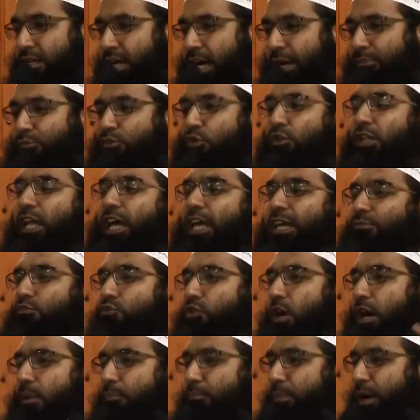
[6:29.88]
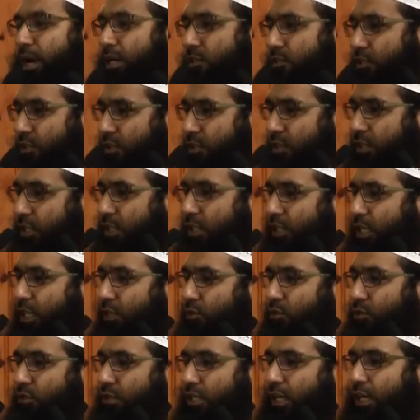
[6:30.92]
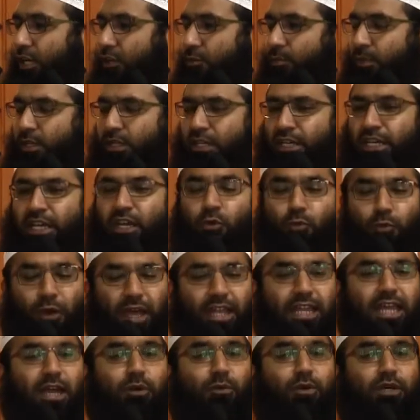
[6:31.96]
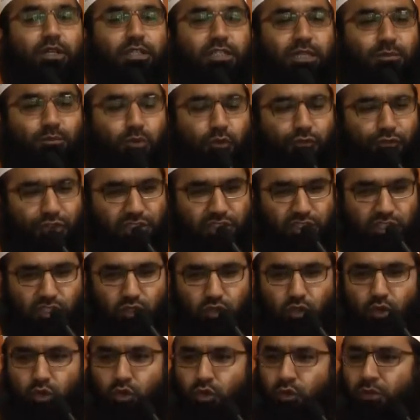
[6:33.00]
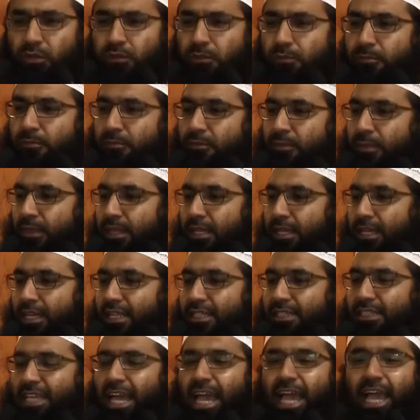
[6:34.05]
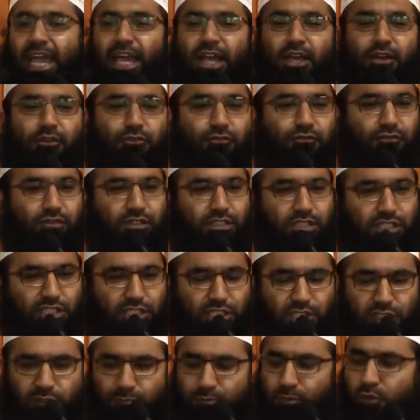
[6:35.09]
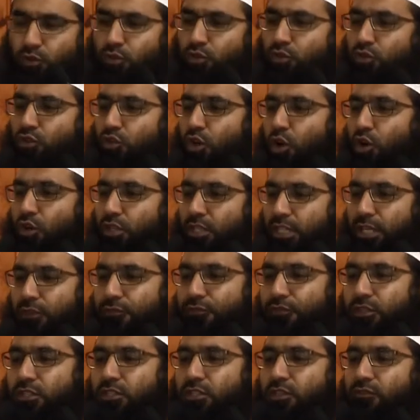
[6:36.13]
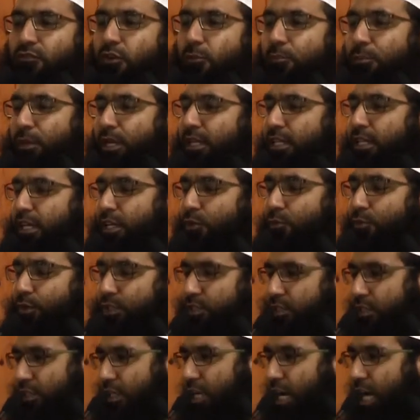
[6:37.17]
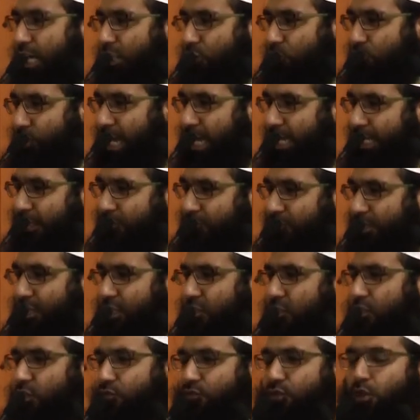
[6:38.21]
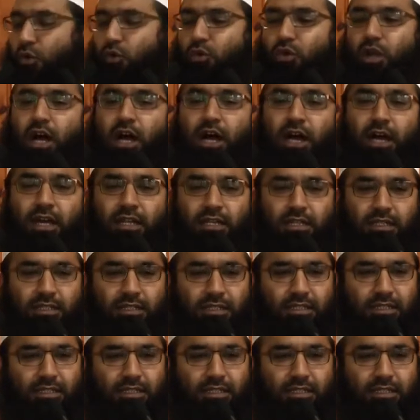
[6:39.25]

Abdullah ibn Abbas radiyallahu ta'ala. Whenever the mufassirun, they have dispute or difference of opinion with regards to any verse of the Quran,